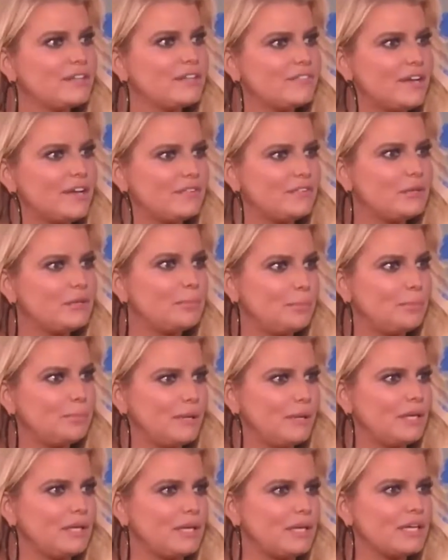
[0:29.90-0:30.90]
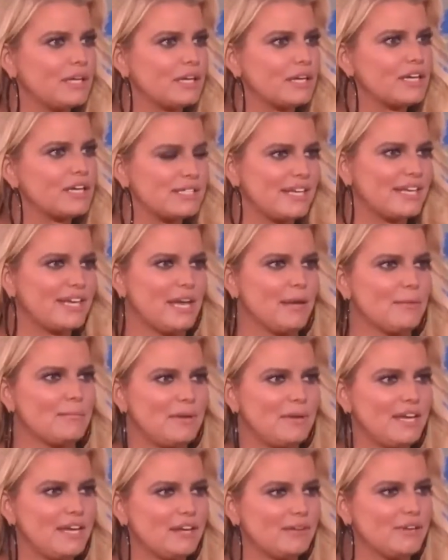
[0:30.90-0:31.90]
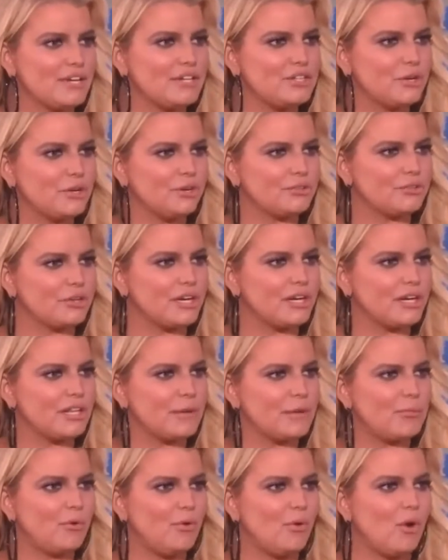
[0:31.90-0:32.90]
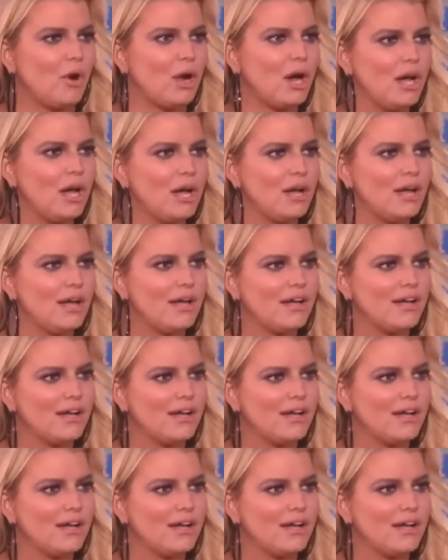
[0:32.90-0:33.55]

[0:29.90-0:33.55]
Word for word: Simpson probably showed up drunk. That definitely isn't a very professional